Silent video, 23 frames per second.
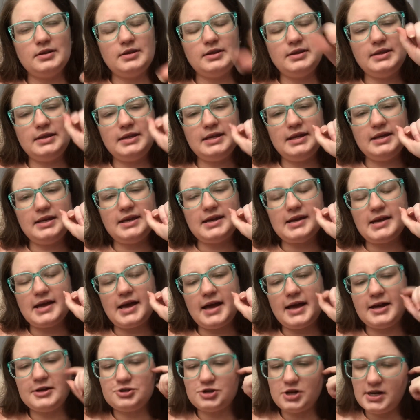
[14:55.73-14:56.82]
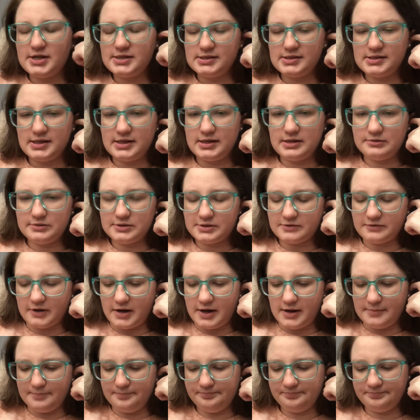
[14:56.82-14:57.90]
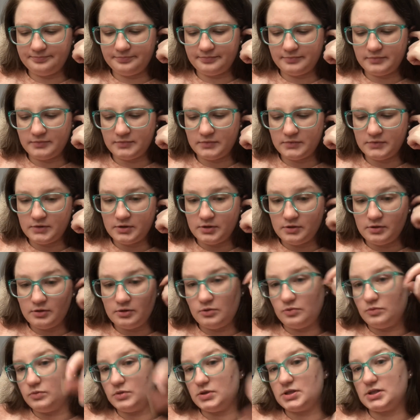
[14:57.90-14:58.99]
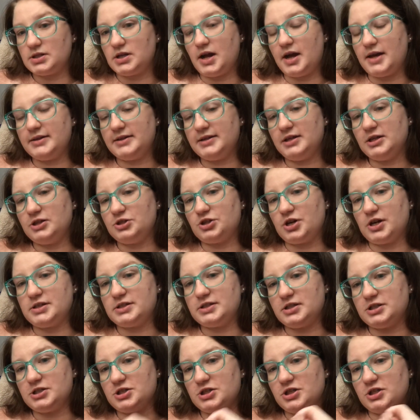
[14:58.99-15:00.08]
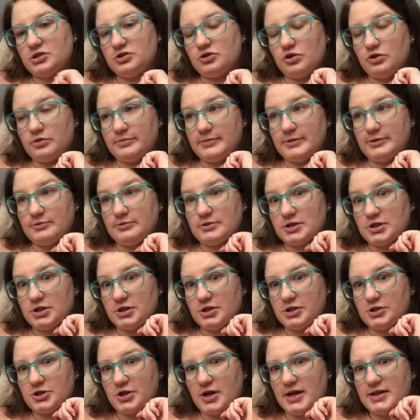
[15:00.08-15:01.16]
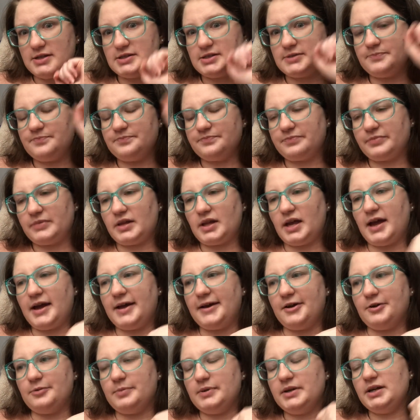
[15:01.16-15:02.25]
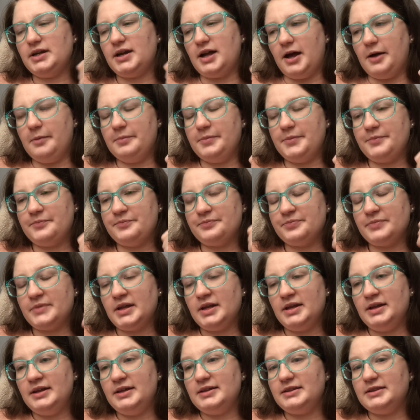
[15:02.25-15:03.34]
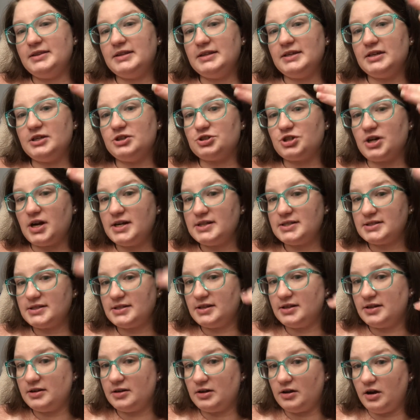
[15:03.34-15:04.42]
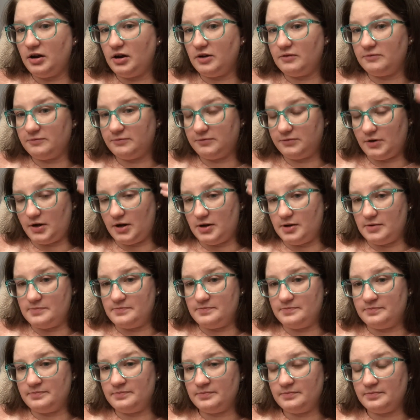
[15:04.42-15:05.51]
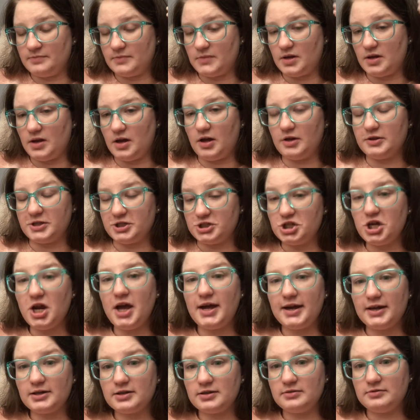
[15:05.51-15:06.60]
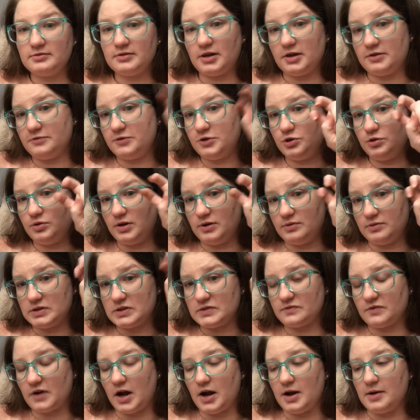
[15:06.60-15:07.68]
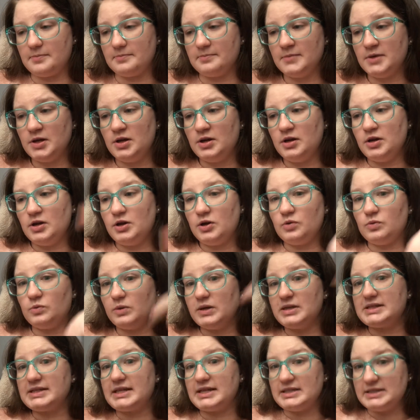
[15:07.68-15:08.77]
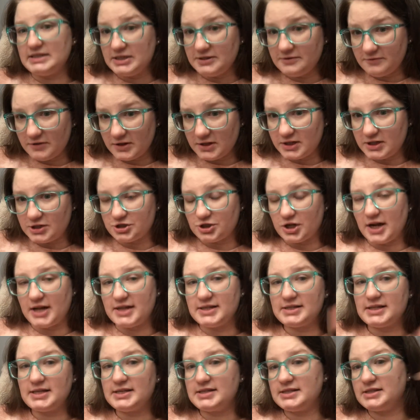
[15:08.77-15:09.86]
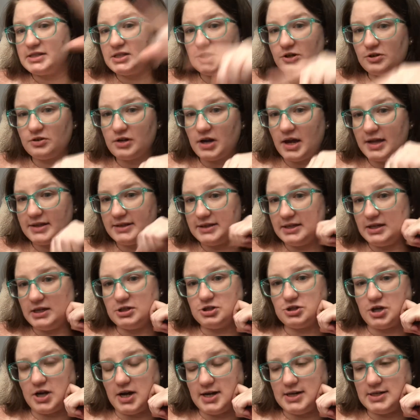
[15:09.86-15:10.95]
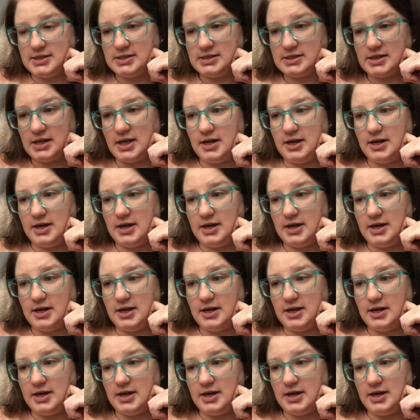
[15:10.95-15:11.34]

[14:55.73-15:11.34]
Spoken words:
The address that it was from was not the address that she had told me was her address. I open up. The address from on the check of who it was from was a different address, still not the address